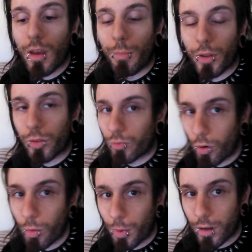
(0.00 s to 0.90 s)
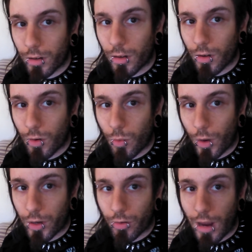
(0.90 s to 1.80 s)
But the roll button,
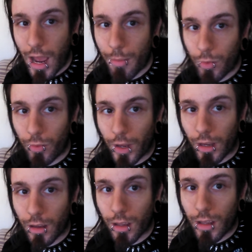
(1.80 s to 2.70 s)
when you're not moving,